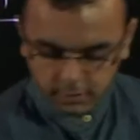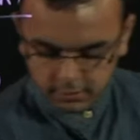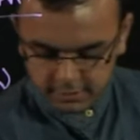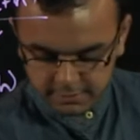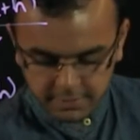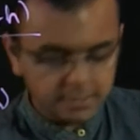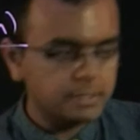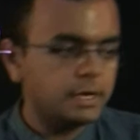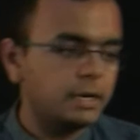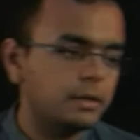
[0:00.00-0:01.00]
this
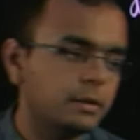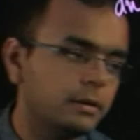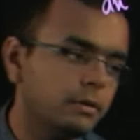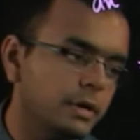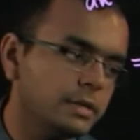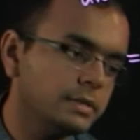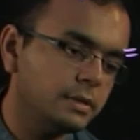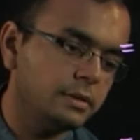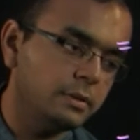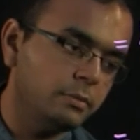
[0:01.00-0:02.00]
means that you can
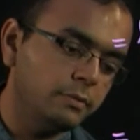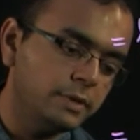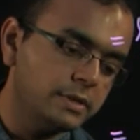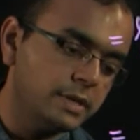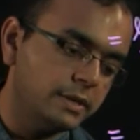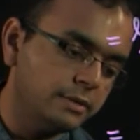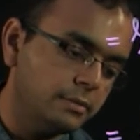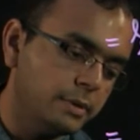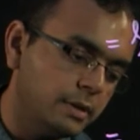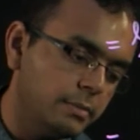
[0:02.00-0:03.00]
just remove this and this
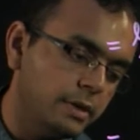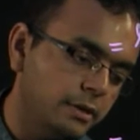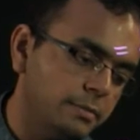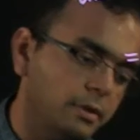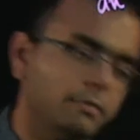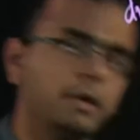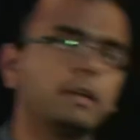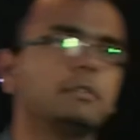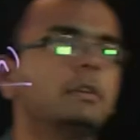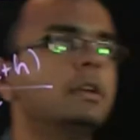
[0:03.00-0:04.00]
will become e raised power of
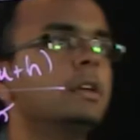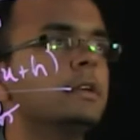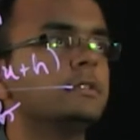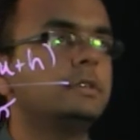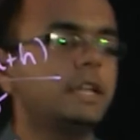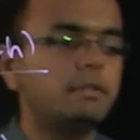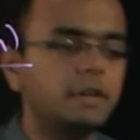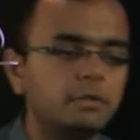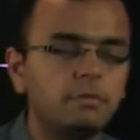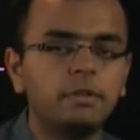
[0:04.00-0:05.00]
x. So
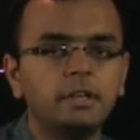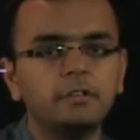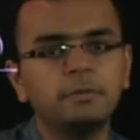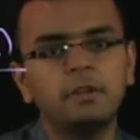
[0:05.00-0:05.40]
derivative of e raised